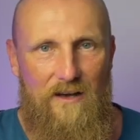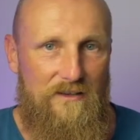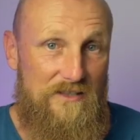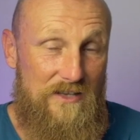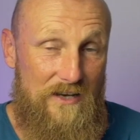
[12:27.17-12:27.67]

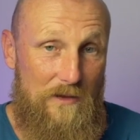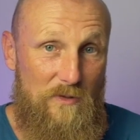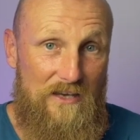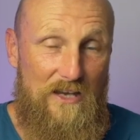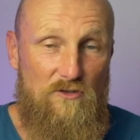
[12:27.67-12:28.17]
started
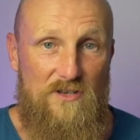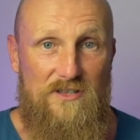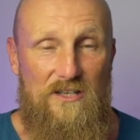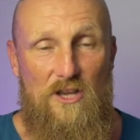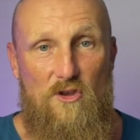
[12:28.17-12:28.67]
being
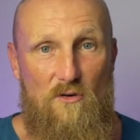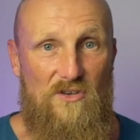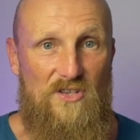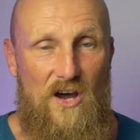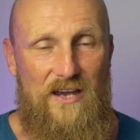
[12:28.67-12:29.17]
interested in
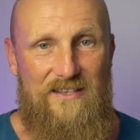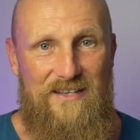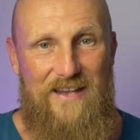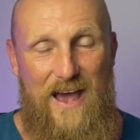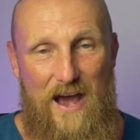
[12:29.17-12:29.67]
neuroscience
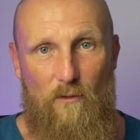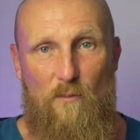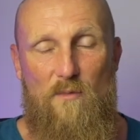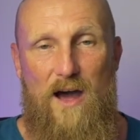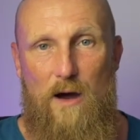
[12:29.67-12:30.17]
and
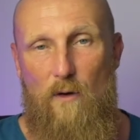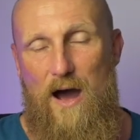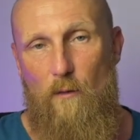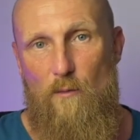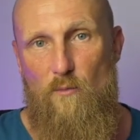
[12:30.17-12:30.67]
how
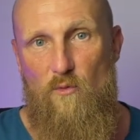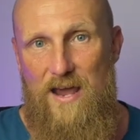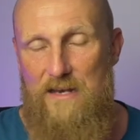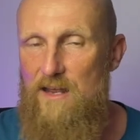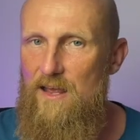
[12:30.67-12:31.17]
our
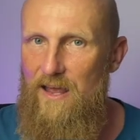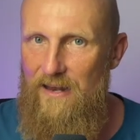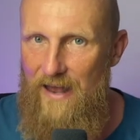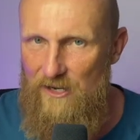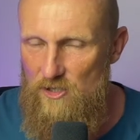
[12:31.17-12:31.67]
brain,
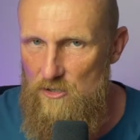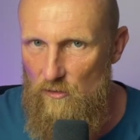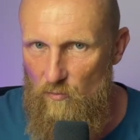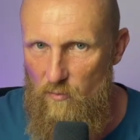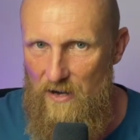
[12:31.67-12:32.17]
and actually
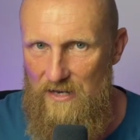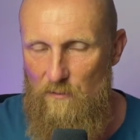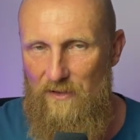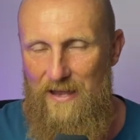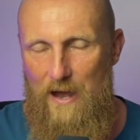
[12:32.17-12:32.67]
not brain,
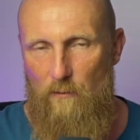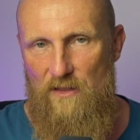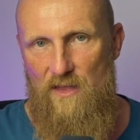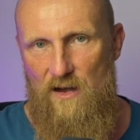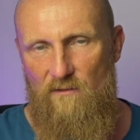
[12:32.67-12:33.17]
but our
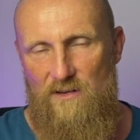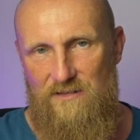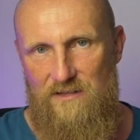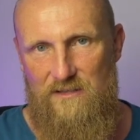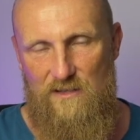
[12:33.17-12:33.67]
nervous
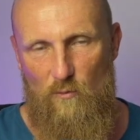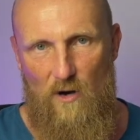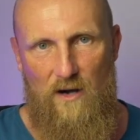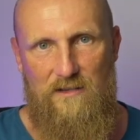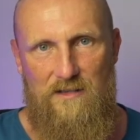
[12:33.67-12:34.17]
system
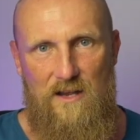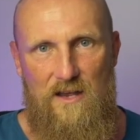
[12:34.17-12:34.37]
works,